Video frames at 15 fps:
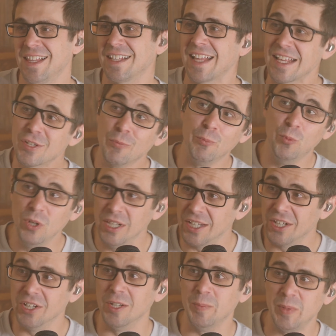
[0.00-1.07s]
Like that's a
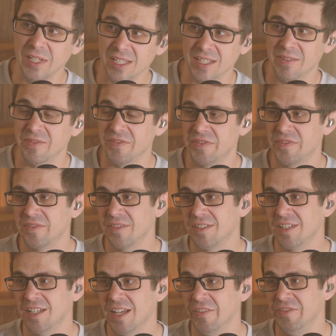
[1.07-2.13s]
really good piece of
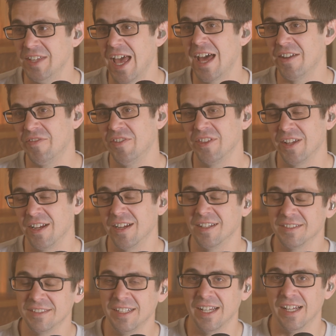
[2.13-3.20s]
data for
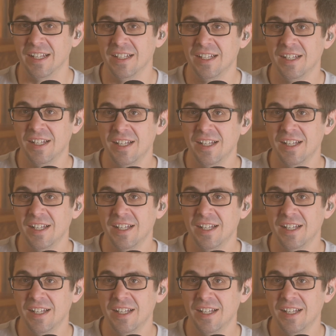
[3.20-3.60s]
there. Yeah.